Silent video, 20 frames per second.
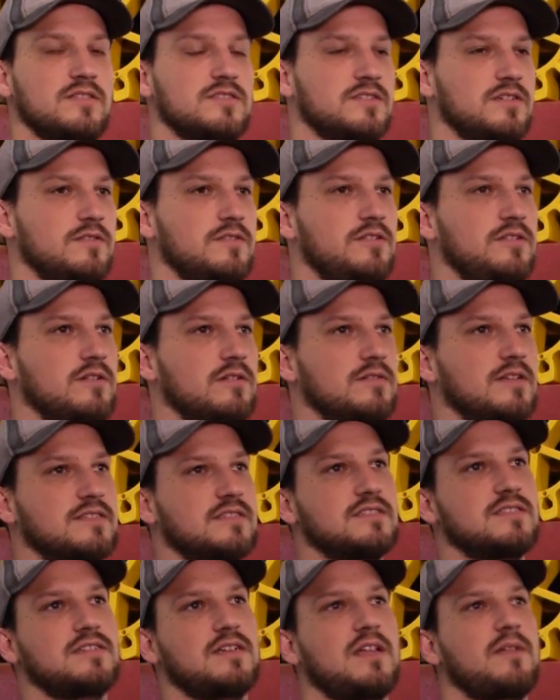So you don't
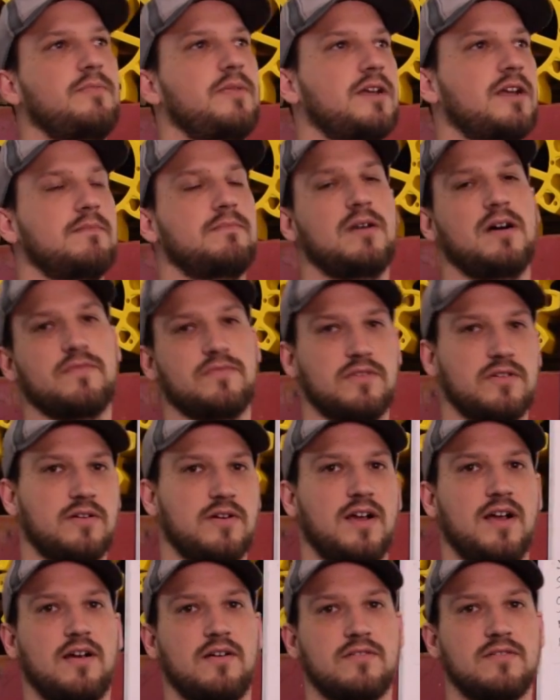necessarily pick up off the
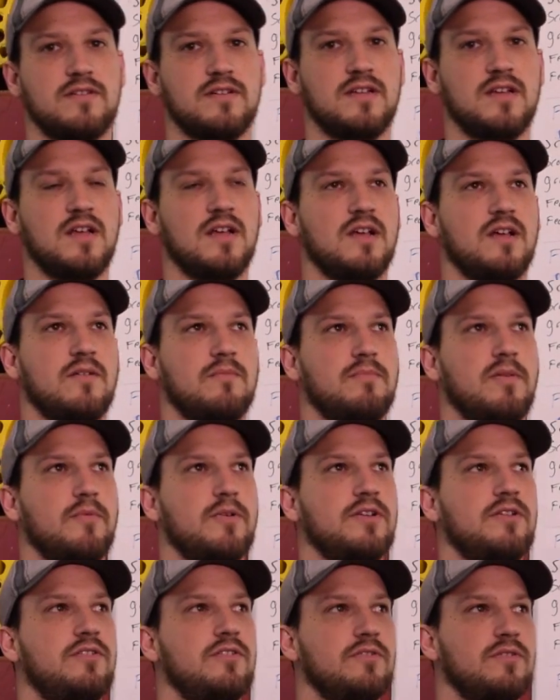ground, but
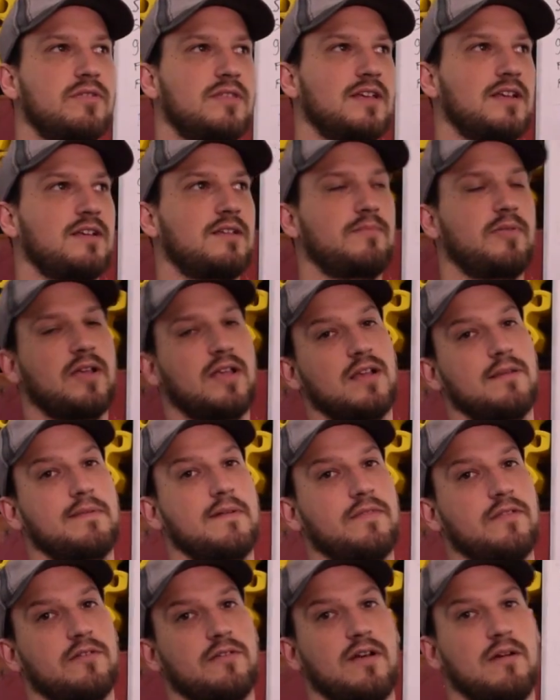we do think picking up
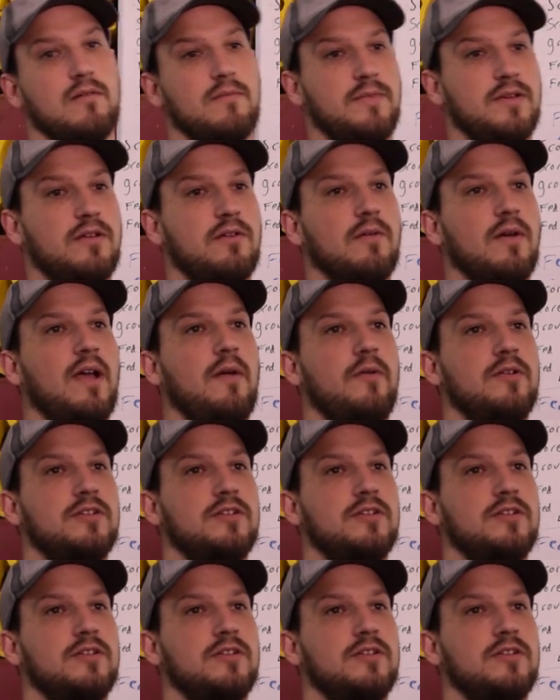off the ground would be great.